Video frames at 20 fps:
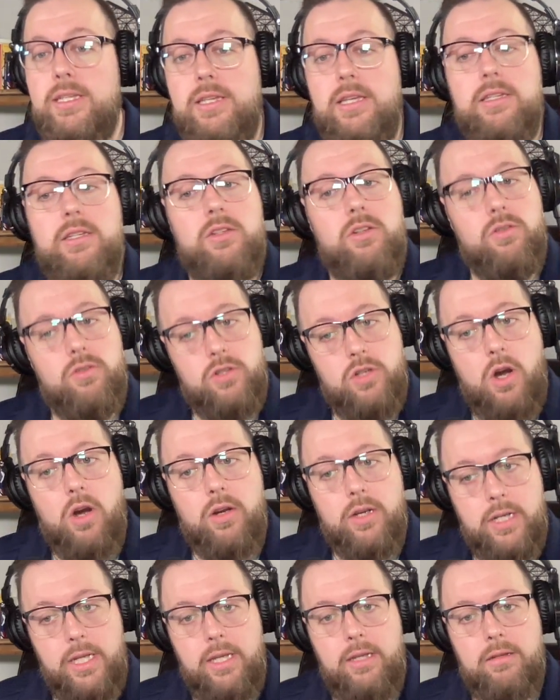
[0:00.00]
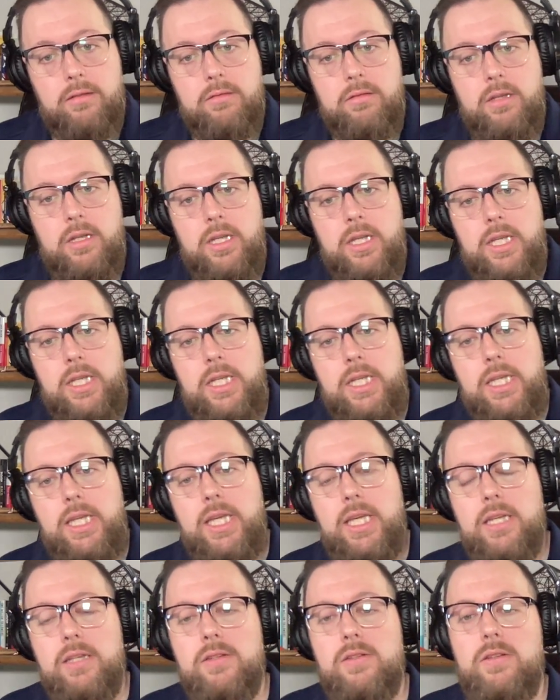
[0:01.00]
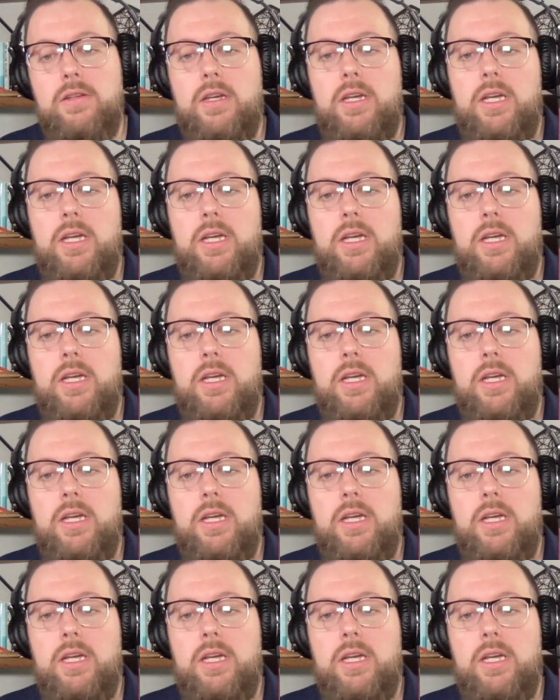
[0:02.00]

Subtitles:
is and your targeting is.